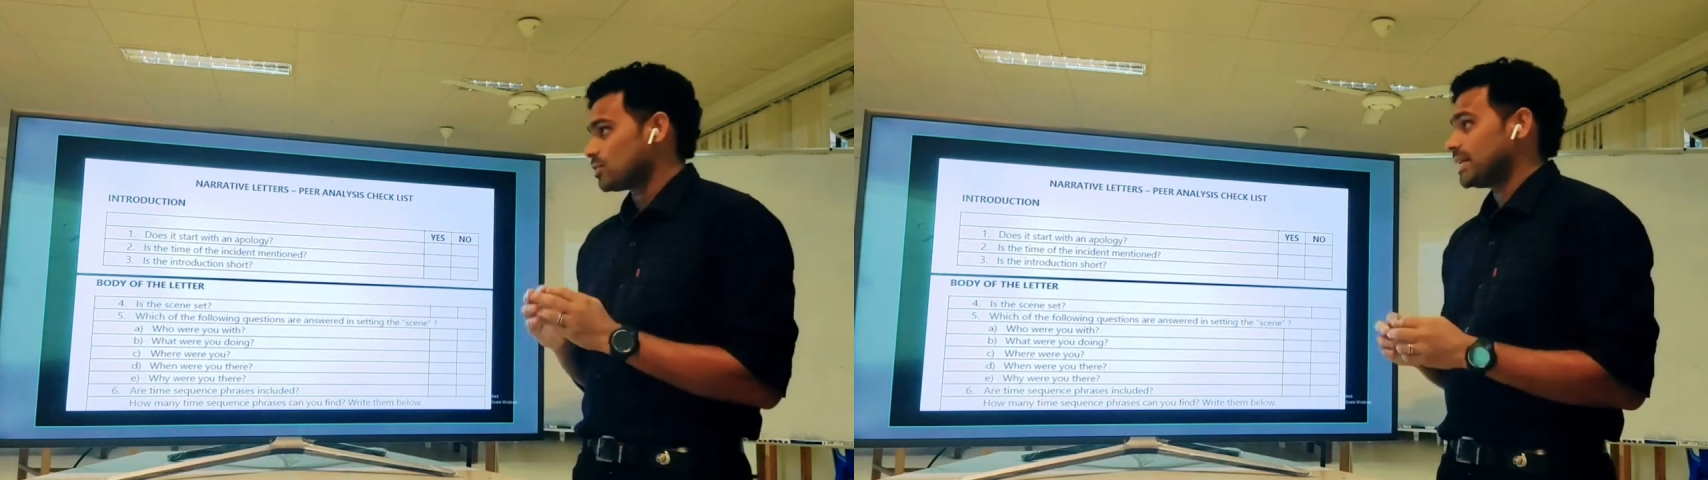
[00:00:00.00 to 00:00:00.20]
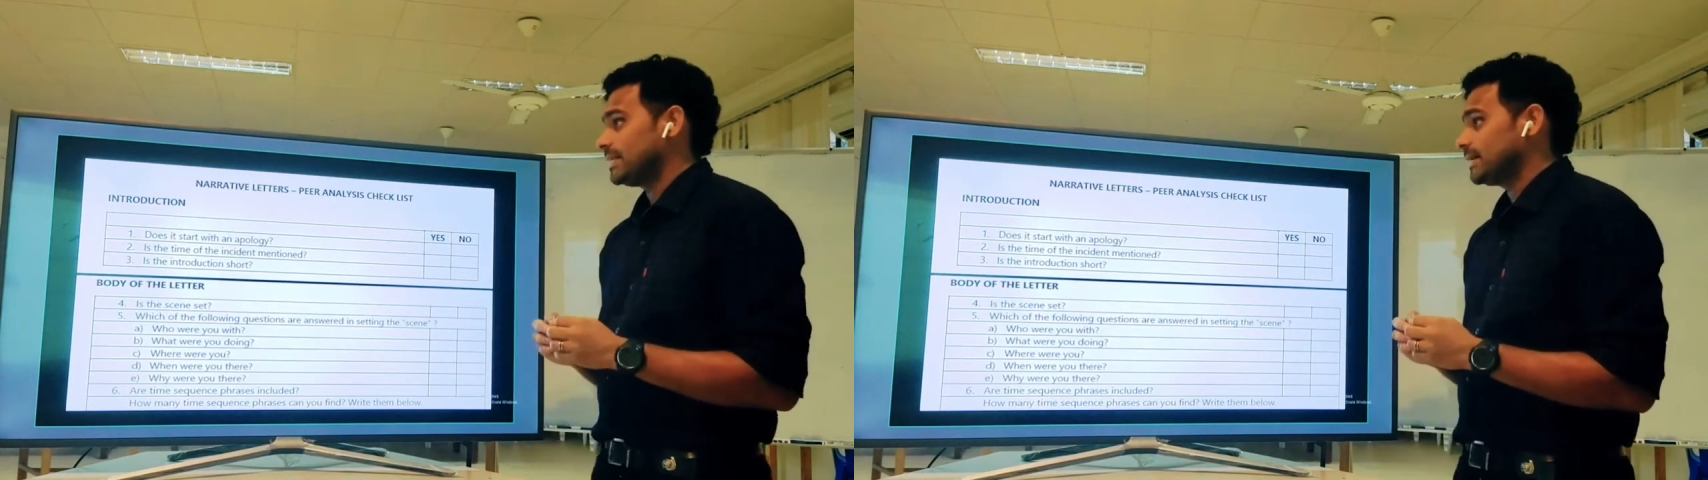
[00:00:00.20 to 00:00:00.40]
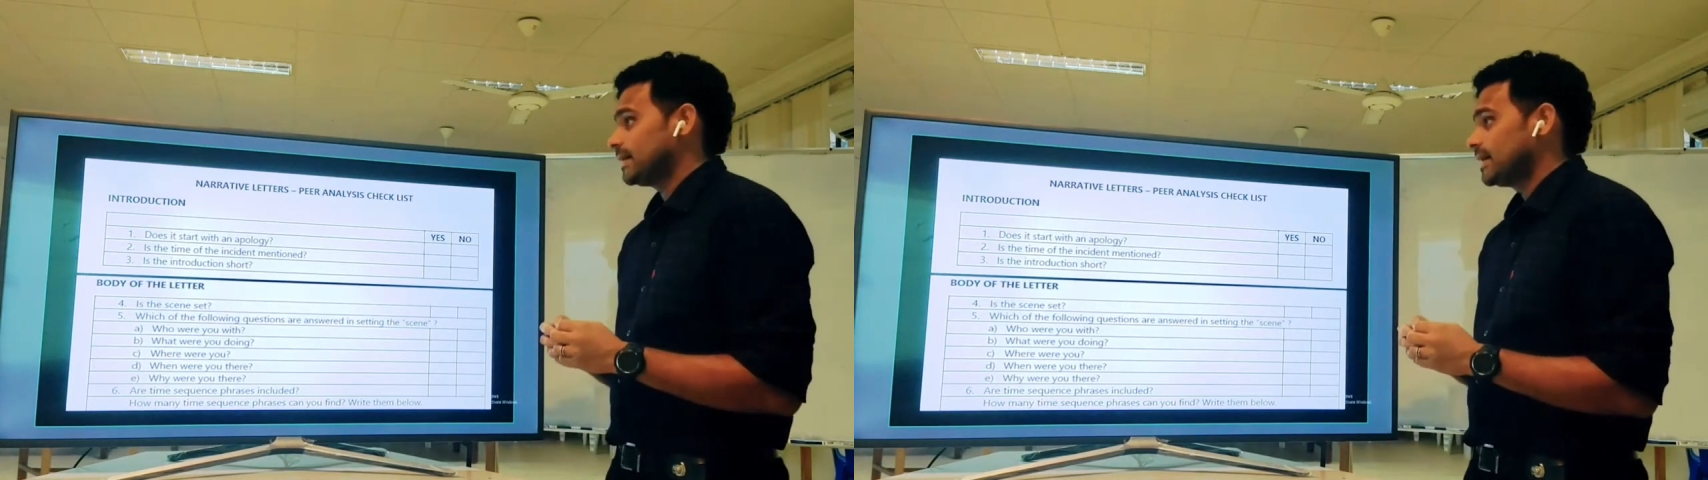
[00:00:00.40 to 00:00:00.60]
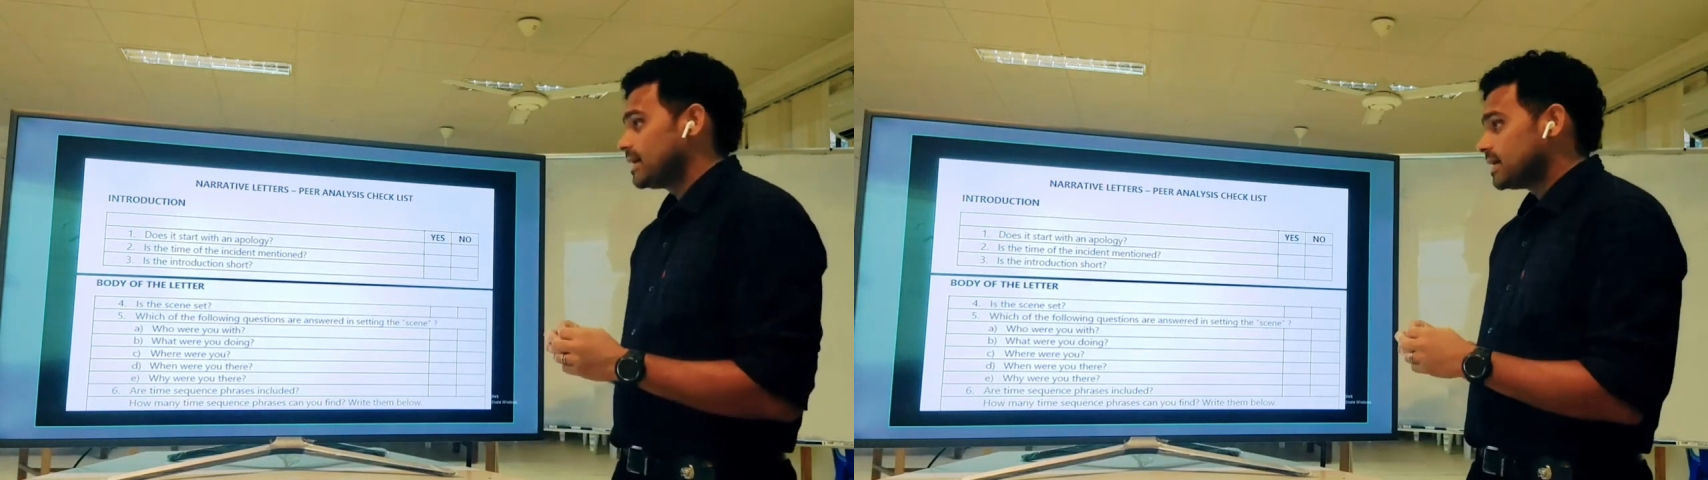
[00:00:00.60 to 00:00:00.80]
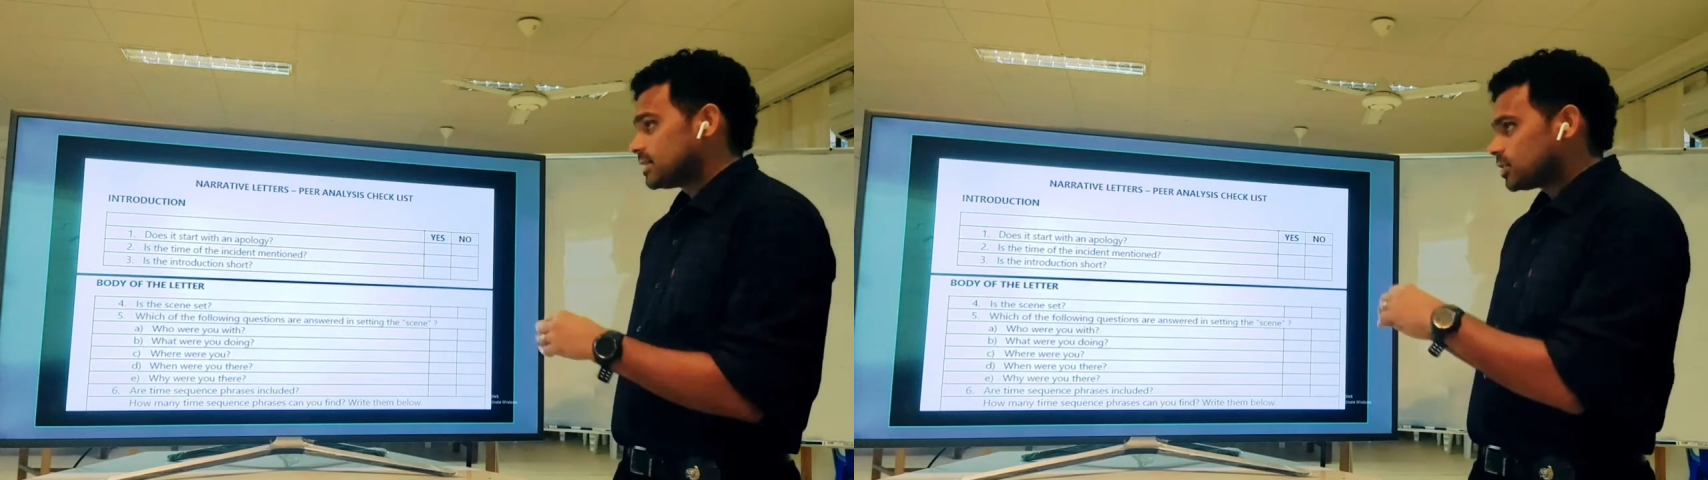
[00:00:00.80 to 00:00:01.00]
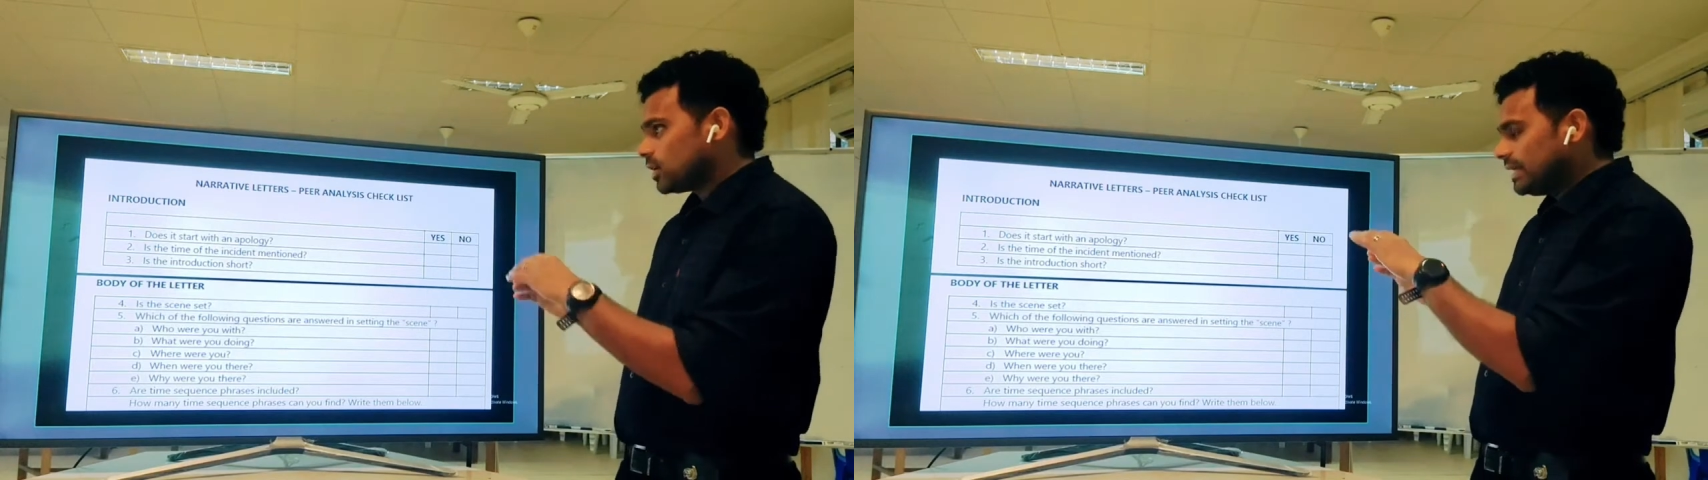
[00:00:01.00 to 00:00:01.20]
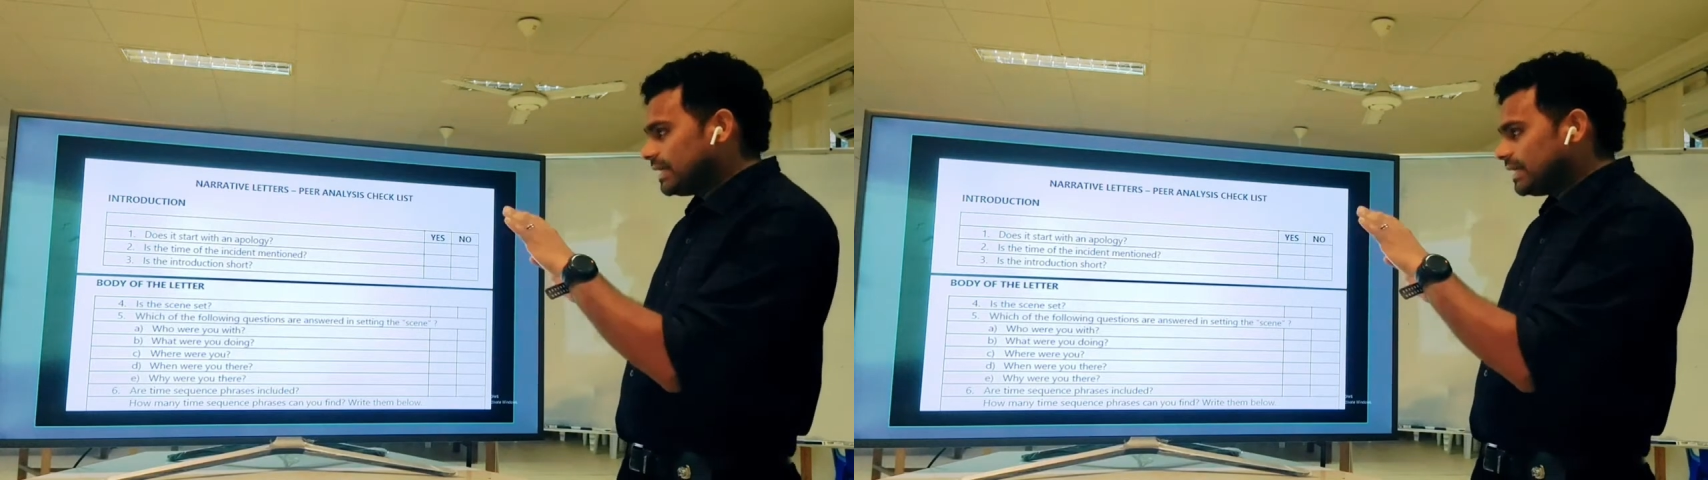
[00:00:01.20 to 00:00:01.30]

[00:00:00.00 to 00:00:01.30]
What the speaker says: Right? So